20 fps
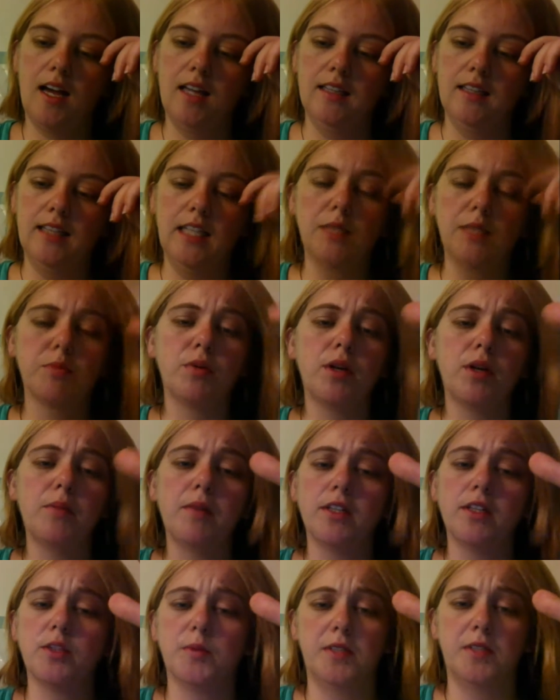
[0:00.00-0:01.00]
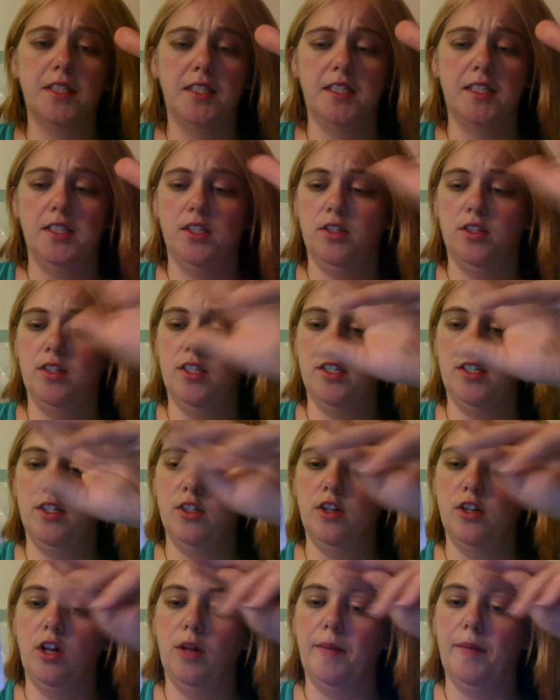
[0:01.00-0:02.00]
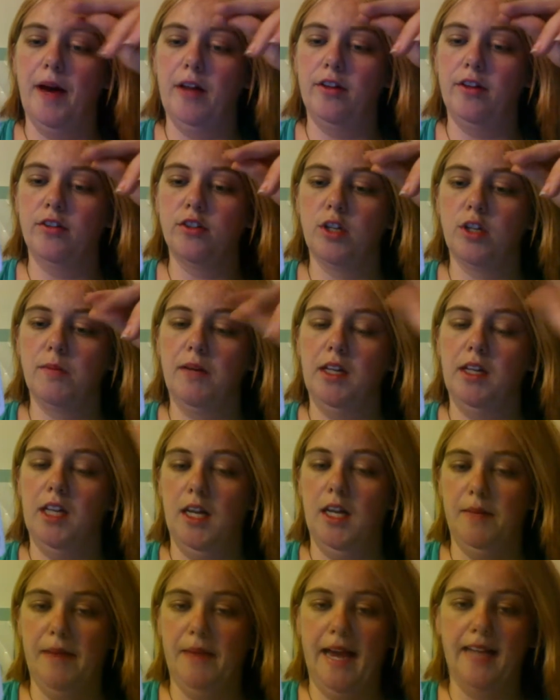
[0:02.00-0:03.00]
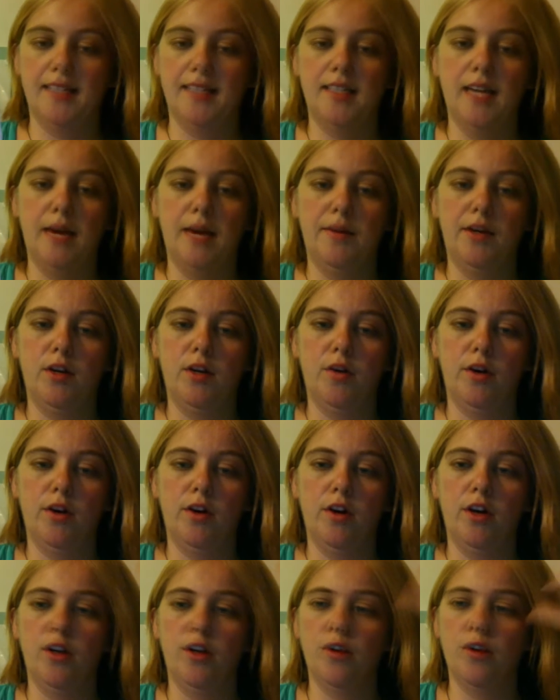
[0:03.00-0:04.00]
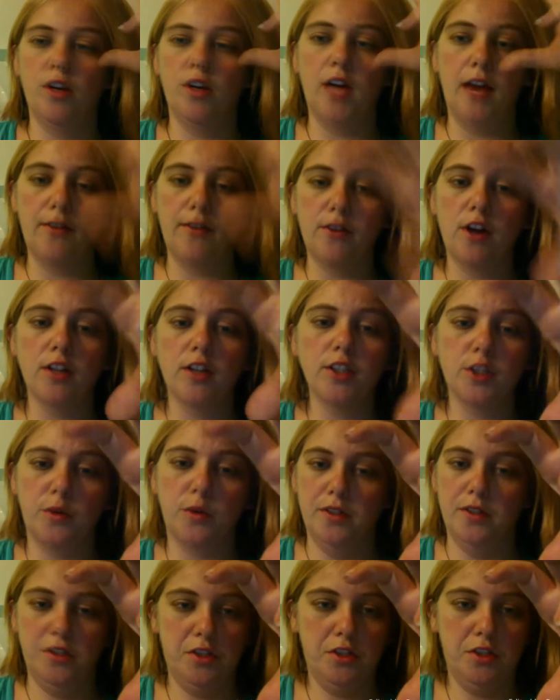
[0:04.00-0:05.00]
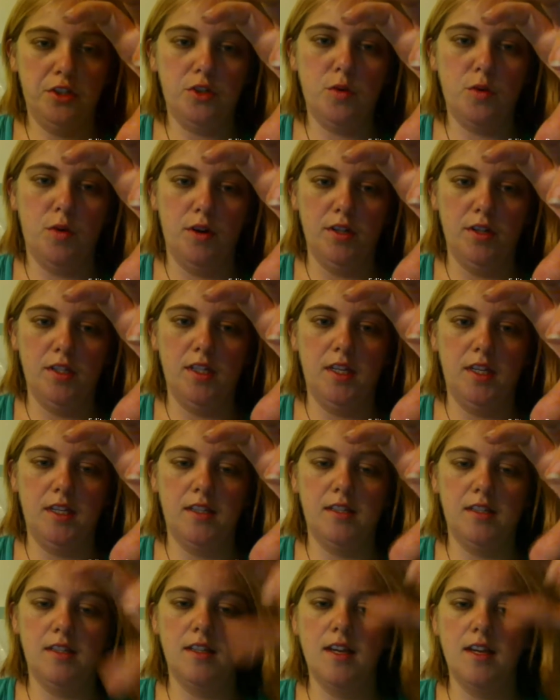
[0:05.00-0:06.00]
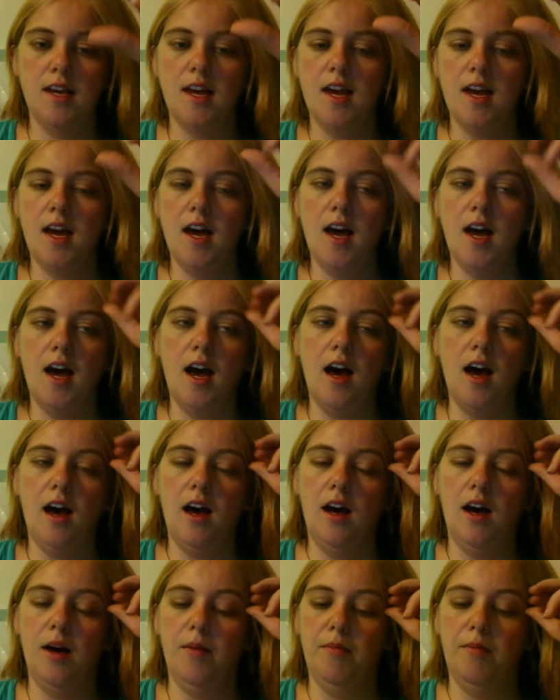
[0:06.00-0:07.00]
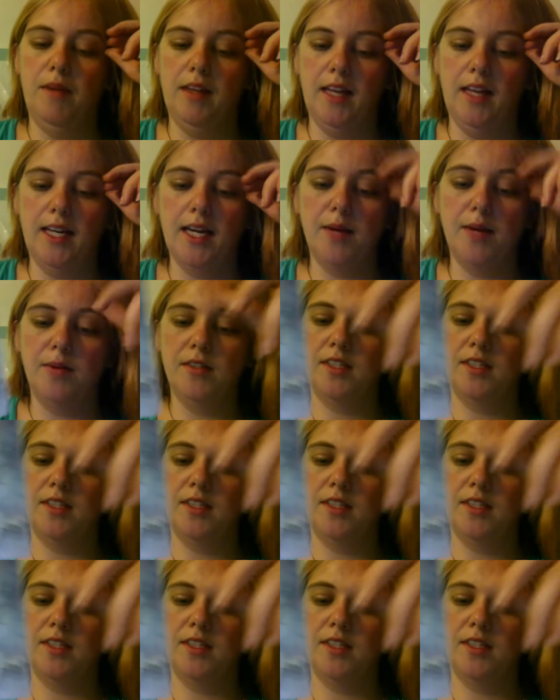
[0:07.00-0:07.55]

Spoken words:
that's pretty much what this is all about. There's going to be a lot of backstabbing going on, and you're going to have consequences towards this. And like I